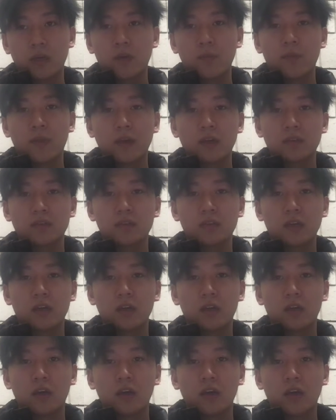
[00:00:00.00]
makes
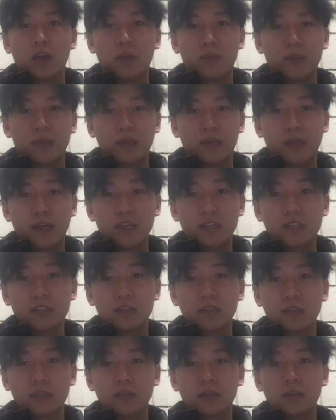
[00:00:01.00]
the
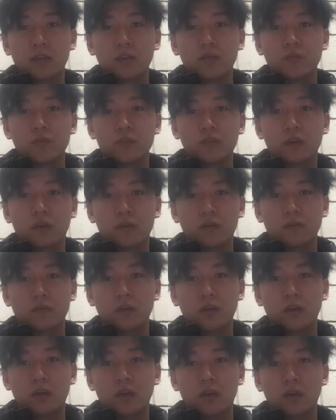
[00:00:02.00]
application results
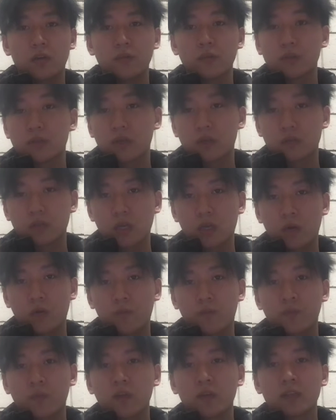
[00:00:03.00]
of
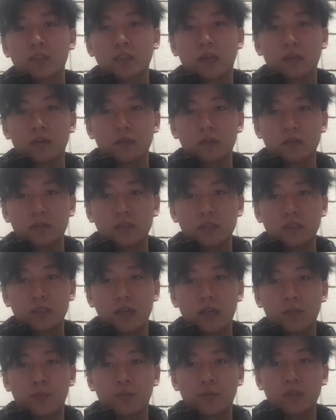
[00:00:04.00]
technology
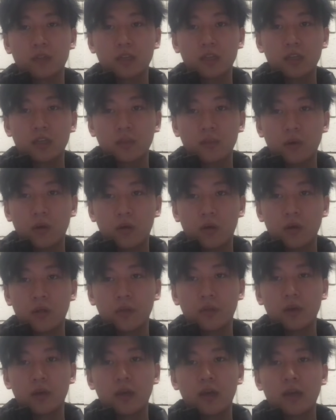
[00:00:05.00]
unpredictable on
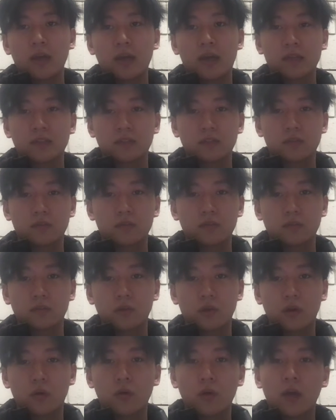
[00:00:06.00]
the ethical
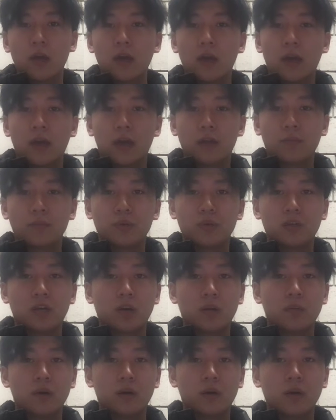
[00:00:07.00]
scale and
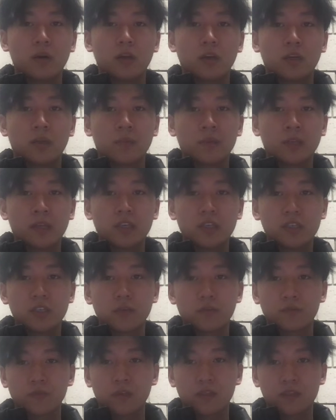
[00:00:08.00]
become a
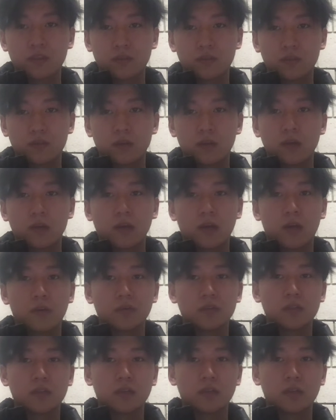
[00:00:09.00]
combination risks,
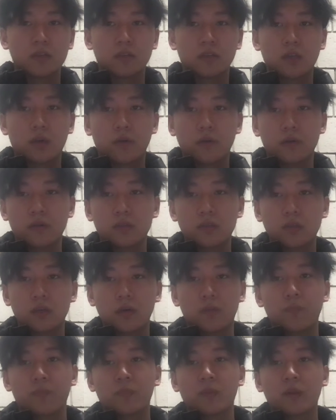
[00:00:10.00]
causing a series of